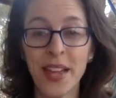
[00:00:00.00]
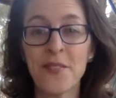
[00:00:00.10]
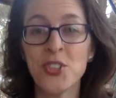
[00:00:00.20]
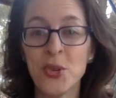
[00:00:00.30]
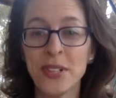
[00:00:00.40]

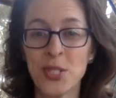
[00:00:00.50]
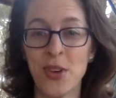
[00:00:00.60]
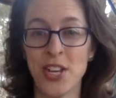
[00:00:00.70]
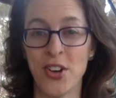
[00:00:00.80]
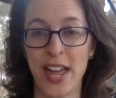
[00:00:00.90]
If you're doing this
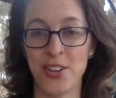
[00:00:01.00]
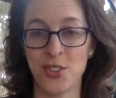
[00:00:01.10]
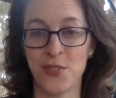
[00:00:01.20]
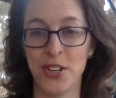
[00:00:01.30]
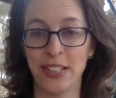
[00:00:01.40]
right, your hands
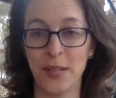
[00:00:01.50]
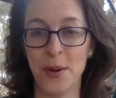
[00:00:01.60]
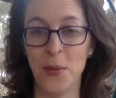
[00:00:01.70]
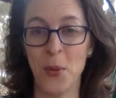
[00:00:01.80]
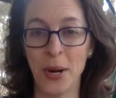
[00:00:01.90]
should feel a little
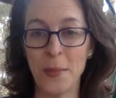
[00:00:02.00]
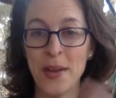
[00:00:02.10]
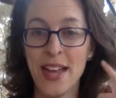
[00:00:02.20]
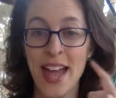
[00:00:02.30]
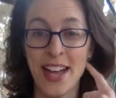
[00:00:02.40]
bit warm
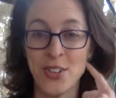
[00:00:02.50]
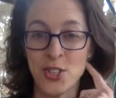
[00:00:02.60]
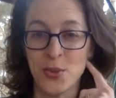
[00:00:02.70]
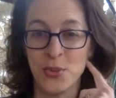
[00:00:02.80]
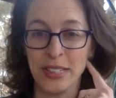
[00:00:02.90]
and you
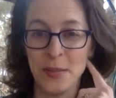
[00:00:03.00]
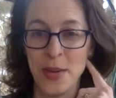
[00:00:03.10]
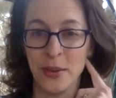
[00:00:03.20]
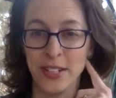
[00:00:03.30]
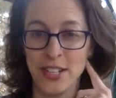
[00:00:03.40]
should really
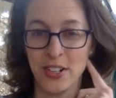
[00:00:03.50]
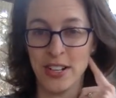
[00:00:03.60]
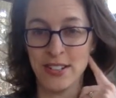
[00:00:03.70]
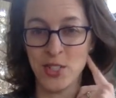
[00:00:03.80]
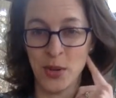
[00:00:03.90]
be able to hear
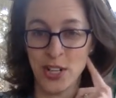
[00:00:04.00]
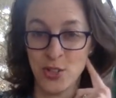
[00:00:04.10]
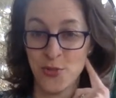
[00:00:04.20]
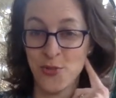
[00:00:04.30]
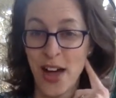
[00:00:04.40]
it. So we're going
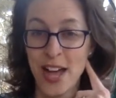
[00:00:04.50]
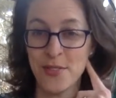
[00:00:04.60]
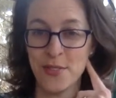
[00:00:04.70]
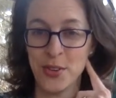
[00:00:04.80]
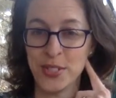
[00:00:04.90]
to do 5
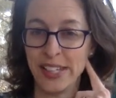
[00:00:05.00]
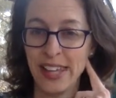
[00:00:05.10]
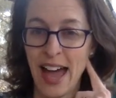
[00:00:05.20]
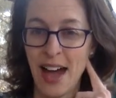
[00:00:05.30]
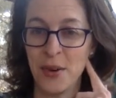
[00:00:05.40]
of those
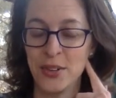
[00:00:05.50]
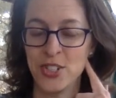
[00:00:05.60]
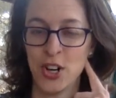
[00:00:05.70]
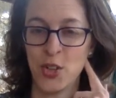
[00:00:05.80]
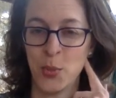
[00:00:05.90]
loud
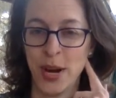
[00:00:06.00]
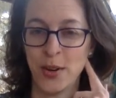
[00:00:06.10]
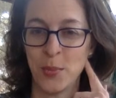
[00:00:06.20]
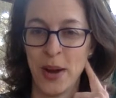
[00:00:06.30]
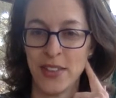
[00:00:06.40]
Darth
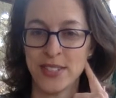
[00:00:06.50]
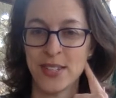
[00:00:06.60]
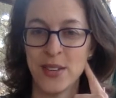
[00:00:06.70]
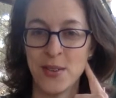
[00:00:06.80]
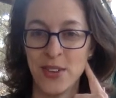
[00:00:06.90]
Vader
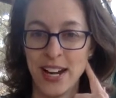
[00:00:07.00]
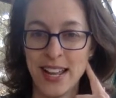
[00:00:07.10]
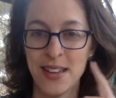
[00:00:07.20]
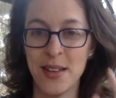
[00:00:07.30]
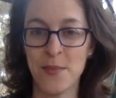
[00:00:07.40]
breaths. Ready?